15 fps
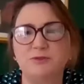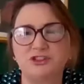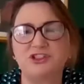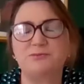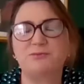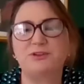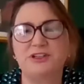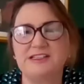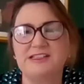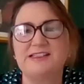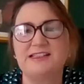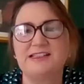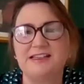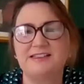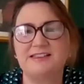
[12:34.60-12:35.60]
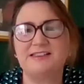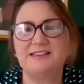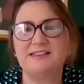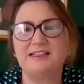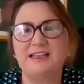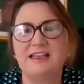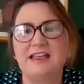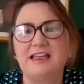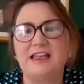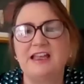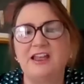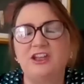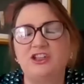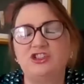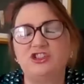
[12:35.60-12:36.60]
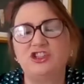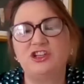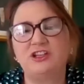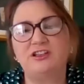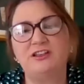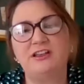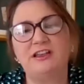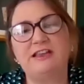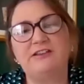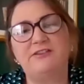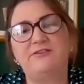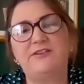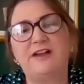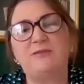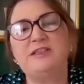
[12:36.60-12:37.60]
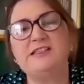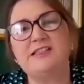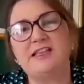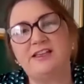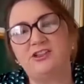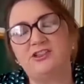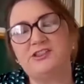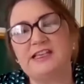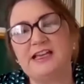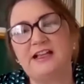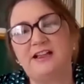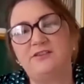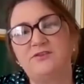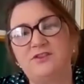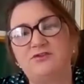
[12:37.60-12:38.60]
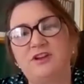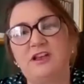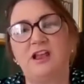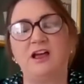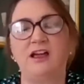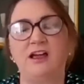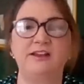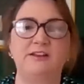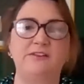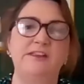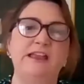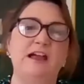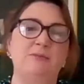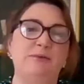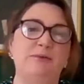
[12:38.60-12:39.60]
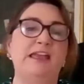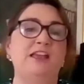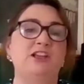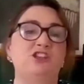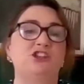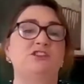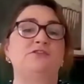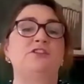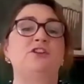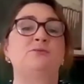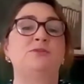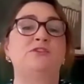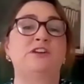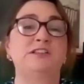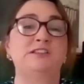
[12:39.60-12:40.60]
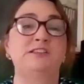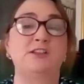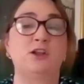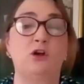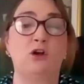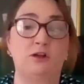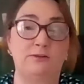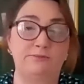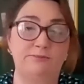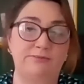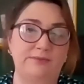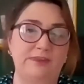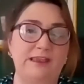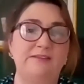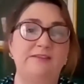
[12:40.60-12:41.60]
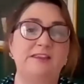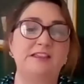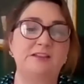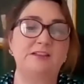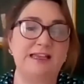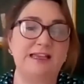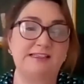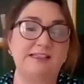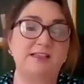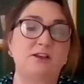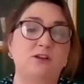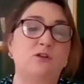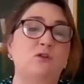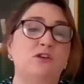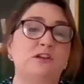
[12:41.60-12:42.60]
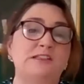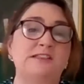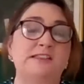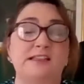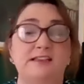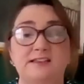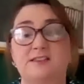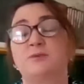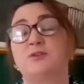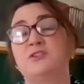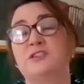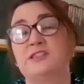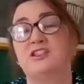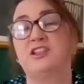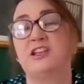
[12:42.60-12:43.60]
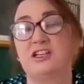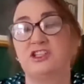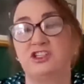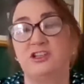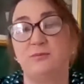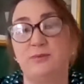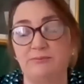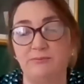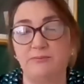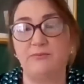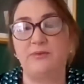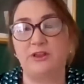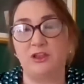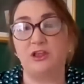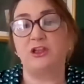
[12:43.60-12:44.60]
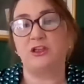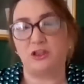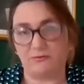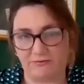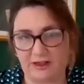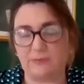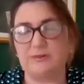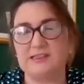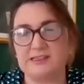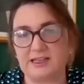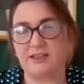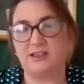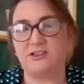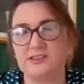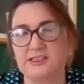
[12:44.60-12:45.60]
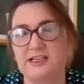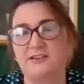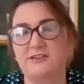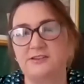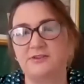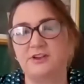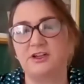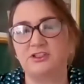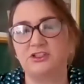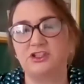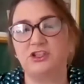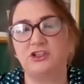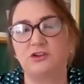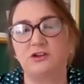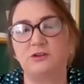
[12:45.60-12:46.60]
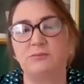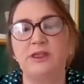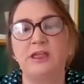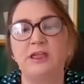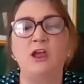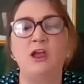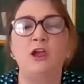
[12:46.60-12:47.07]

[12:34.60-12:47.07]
much appreciated. John, families like yourselves rely on the application of human rights law in the domestic courts, and I suppose internationally when families like yourselves have gone to Europe.